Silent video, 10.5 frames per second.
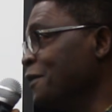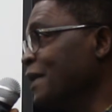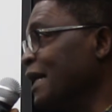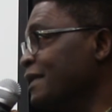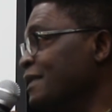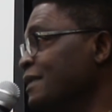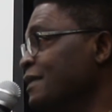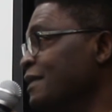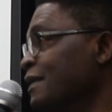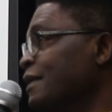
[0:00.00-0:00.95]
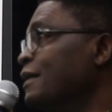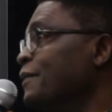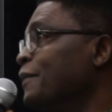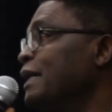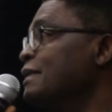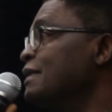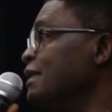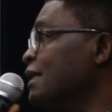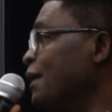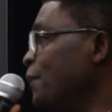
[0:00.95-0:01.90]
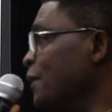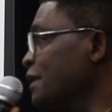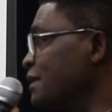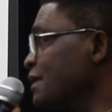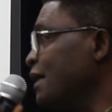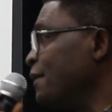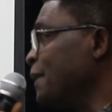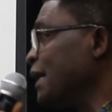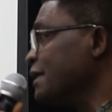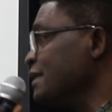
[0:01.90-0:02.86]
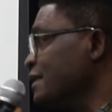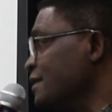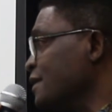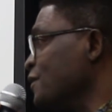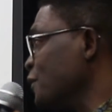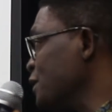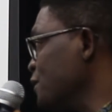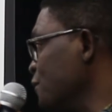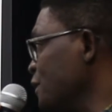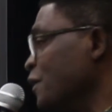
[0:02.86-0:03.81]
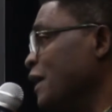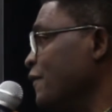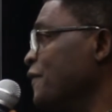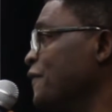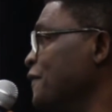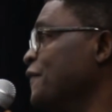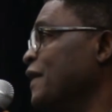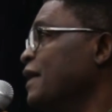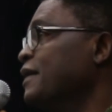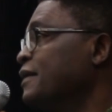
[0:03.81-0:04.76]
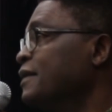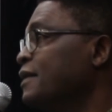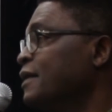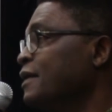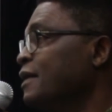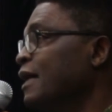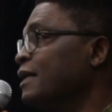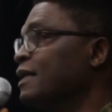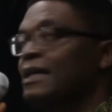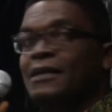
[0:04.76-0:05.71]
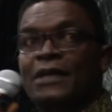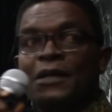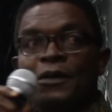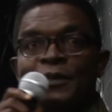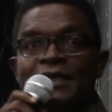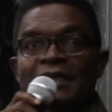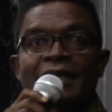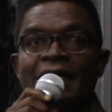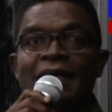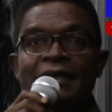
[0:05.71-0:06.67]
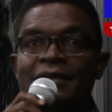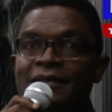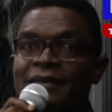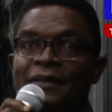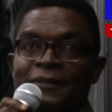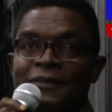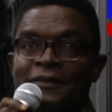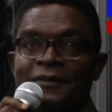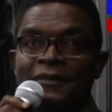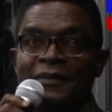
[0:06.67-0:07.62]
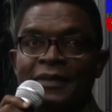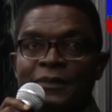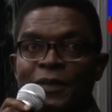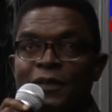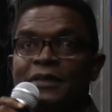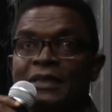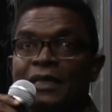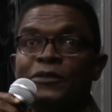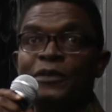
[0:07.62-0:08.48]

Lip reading: know that. But in our political party situation, we don't have a FIFA. And the Electoral Commission can't handle them because they